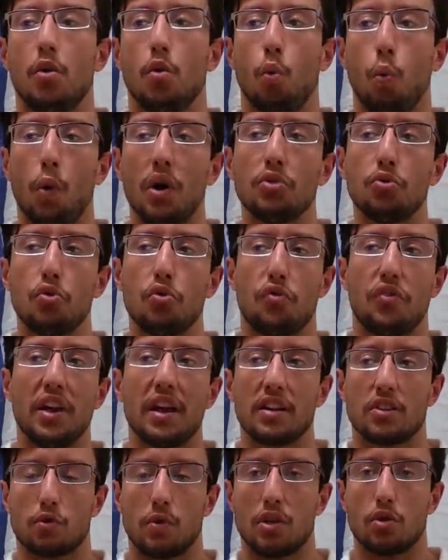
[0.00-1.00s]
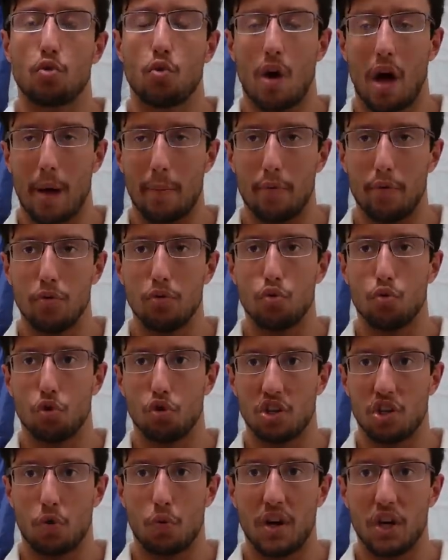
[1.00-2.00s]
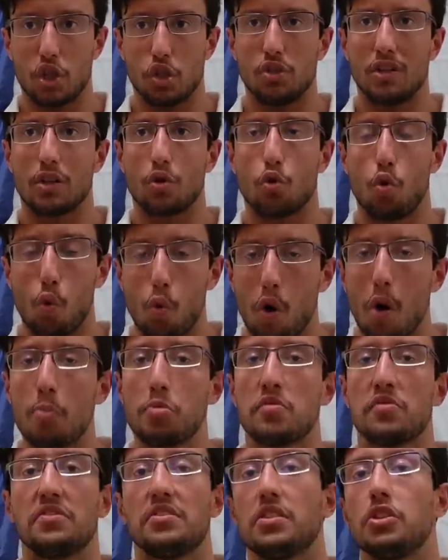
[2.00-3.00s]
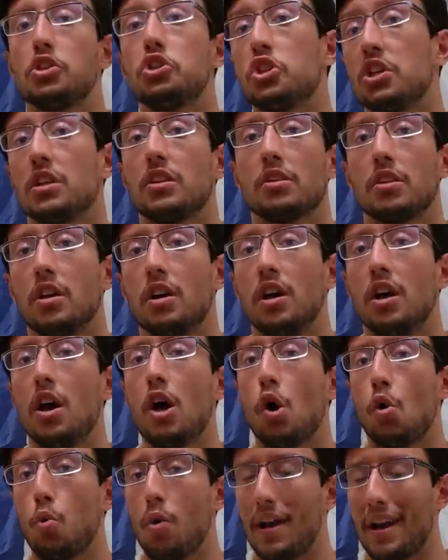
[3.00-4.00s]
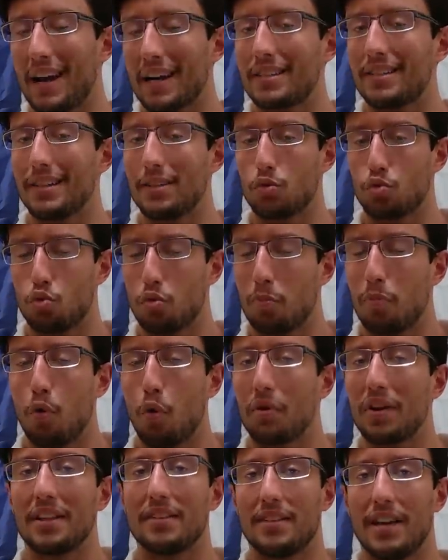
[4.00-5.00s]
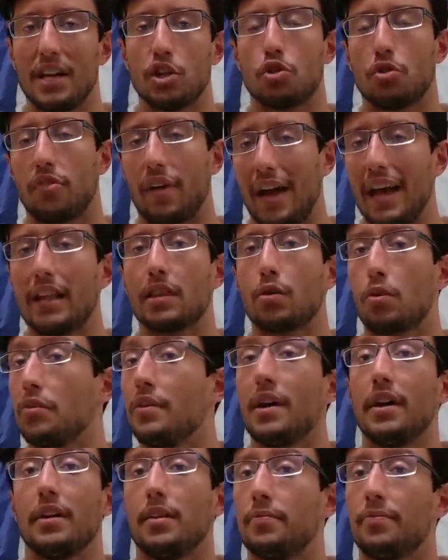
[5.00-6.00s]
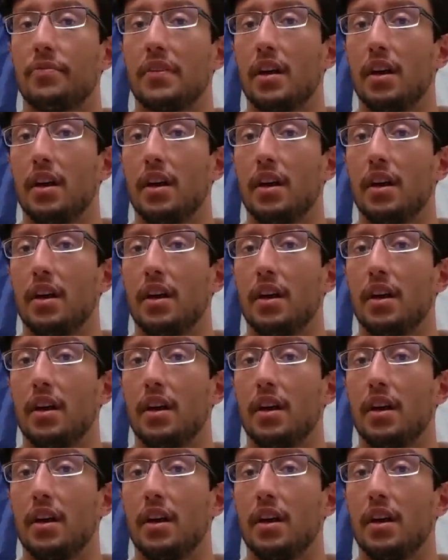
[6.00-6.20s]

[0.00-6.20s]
What do you think is going to happen to a generation that grew up with this shit, who had access to porn at the age of eight or nine?